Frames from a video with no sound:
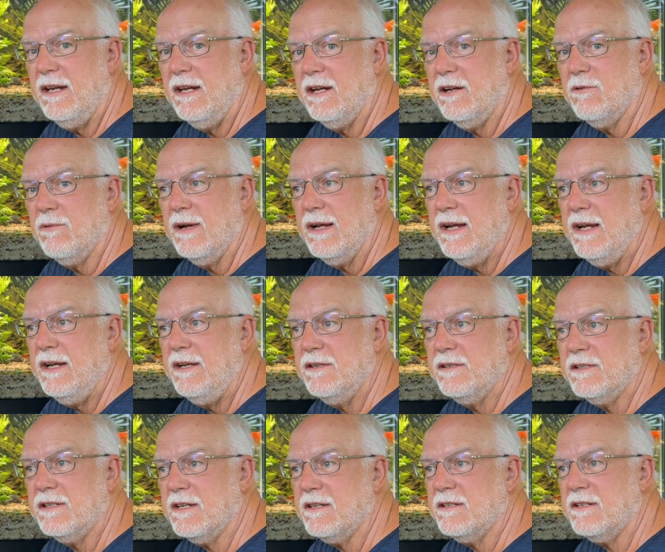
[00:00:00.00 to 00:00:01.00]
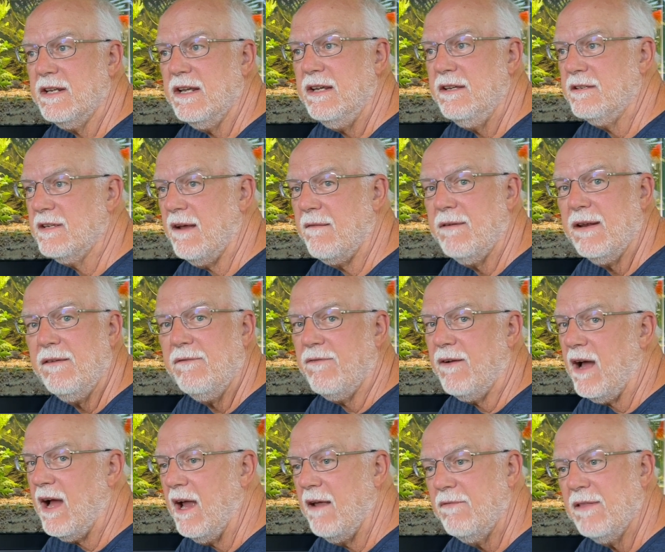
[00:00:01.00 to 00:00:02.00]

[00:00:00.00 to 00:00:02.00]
degrees, 60, 75.